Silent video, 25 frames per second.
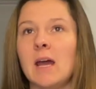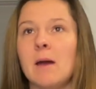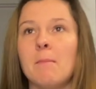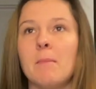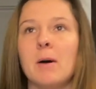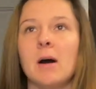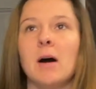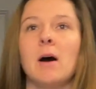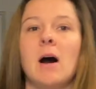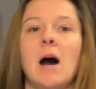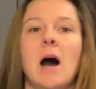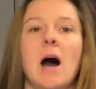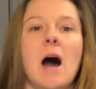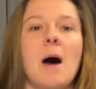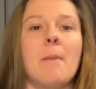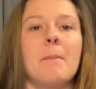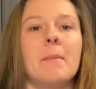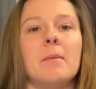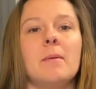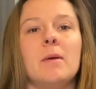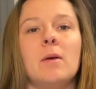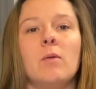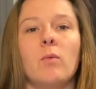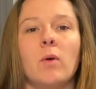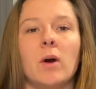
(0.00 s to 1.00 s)
but I'm
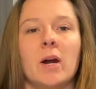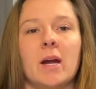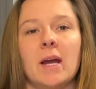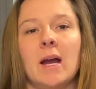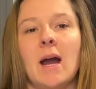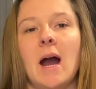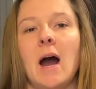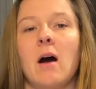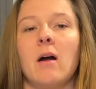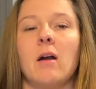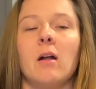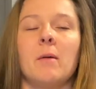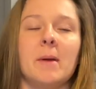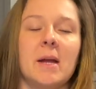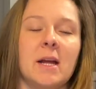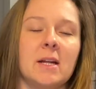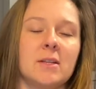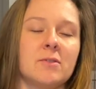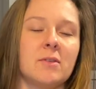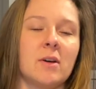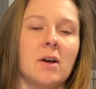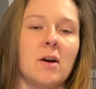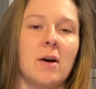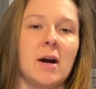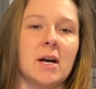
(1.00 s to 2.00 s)
gonna be working out, I'll be
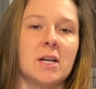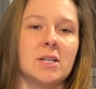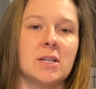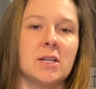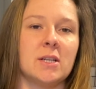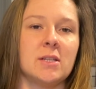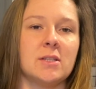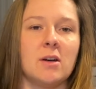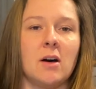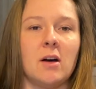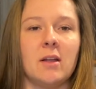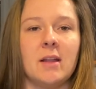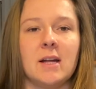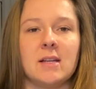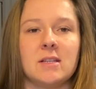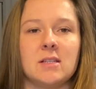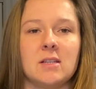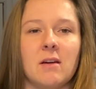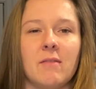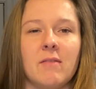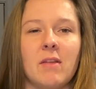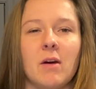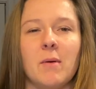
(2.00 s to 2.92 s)
answering questions, all that stuff.